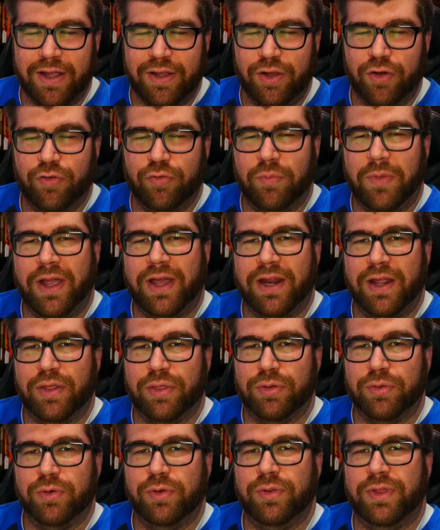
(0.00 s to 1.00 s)
You've made it
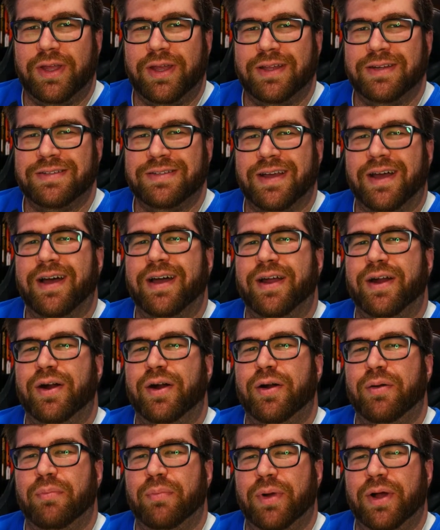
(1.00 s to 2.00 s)
through the
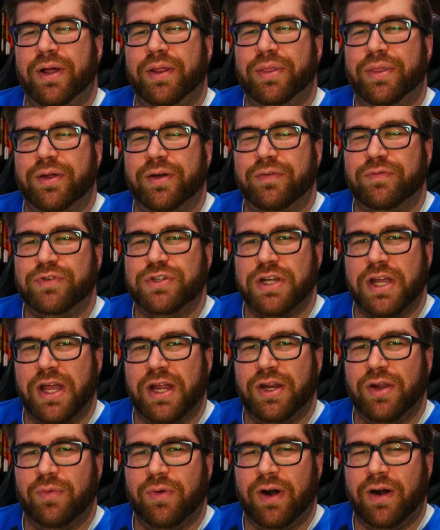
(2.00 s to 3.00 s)
entire month of
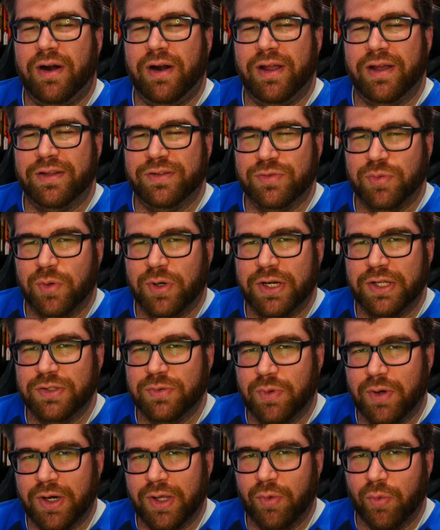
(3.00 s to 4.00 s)
January in
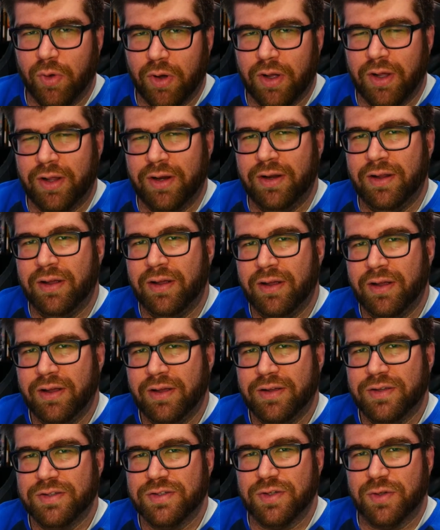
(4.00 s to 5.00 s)
2021,
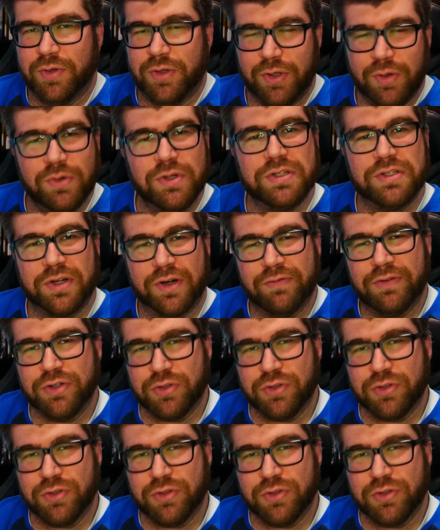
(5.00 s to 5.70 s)
so you deserve a